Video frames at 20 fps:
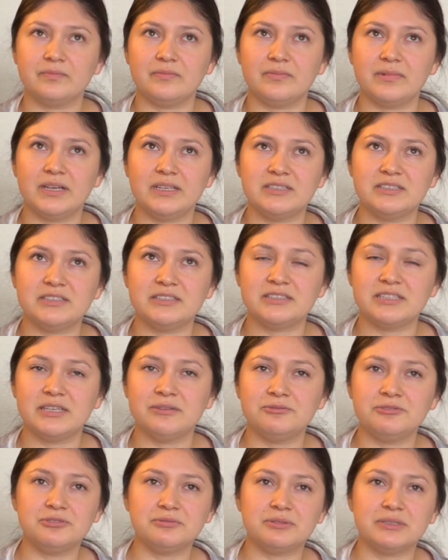I just came
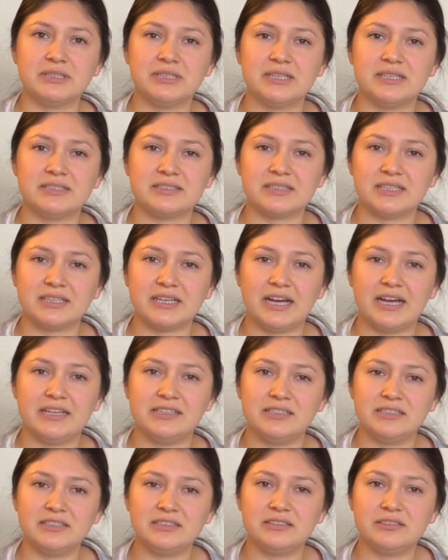to realize, like, I
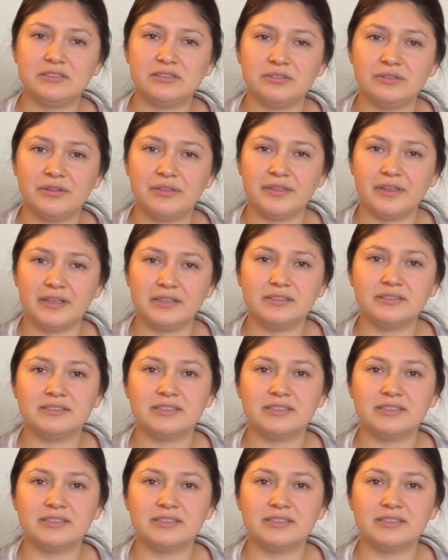need to do things